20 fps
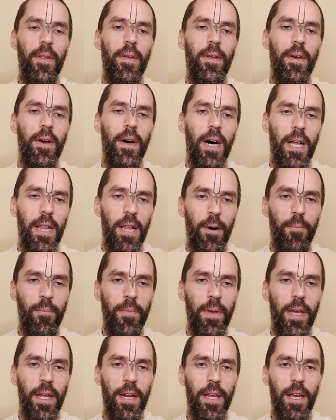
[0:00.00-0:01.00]
alam
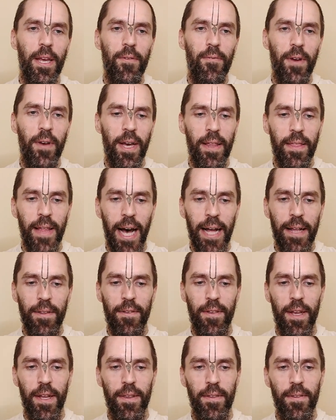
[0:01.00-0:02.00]
can convey that
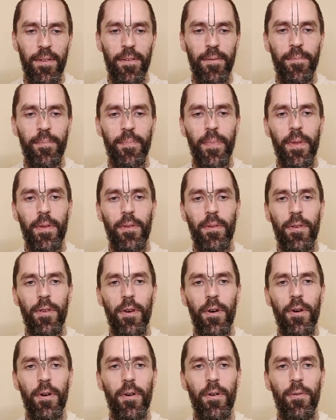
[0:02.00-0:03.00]
sense.
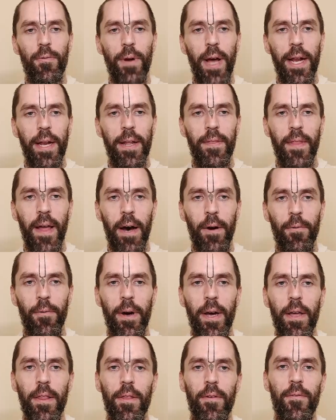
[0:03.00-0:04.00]
So read in that
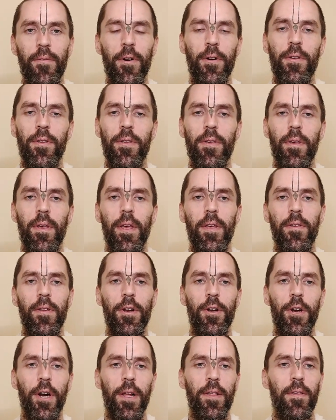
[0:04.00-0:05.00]
way, the verse isn't
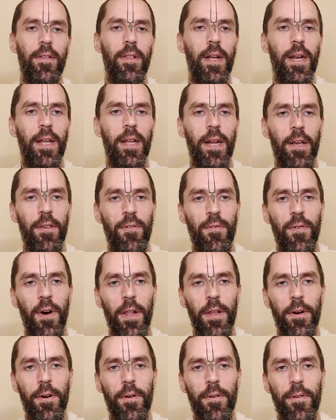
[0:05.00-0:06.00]
translated as
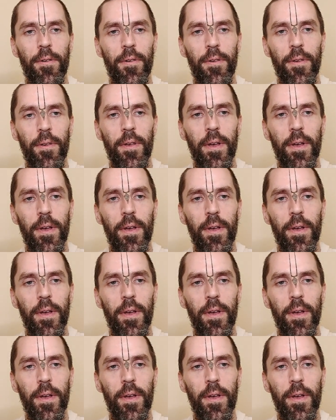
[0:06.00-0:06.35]
follows.